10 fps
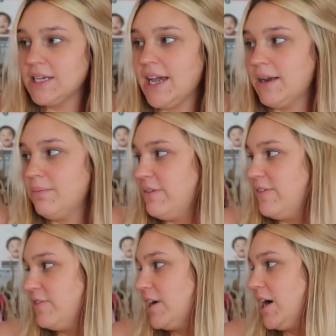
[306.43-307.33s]
again, my
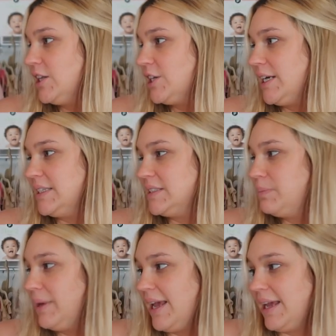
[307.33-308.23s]
favorite color is
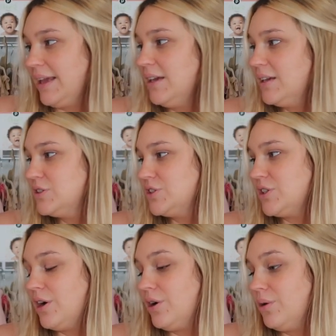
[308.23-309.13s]
pink,
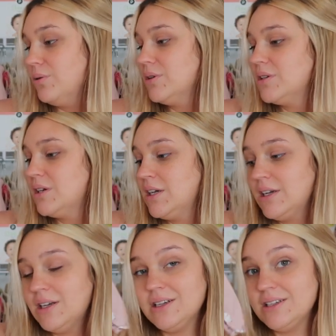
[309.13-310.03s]
so
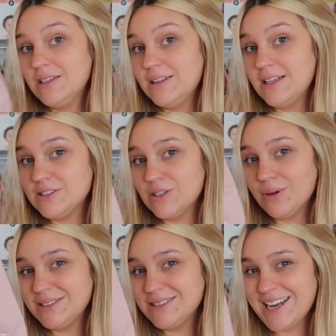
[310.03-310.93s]
that's
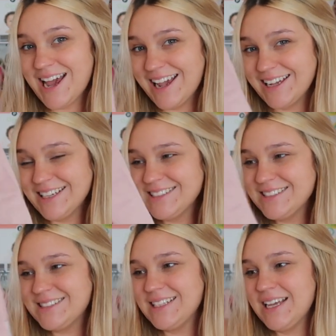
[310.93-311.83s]
always
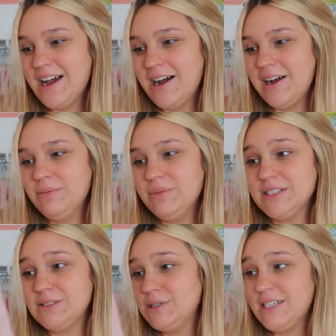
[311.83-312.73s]
nice. Um,
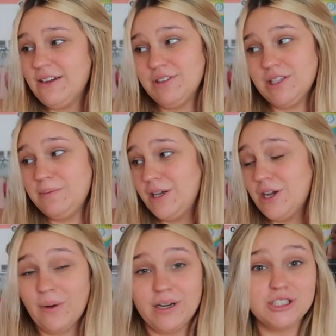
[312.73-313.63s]
this would definitely be
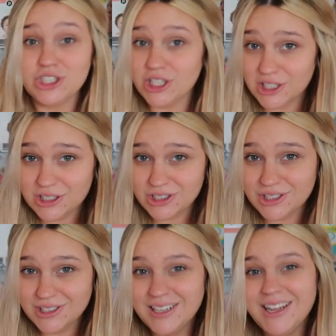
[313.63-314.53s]
going to church.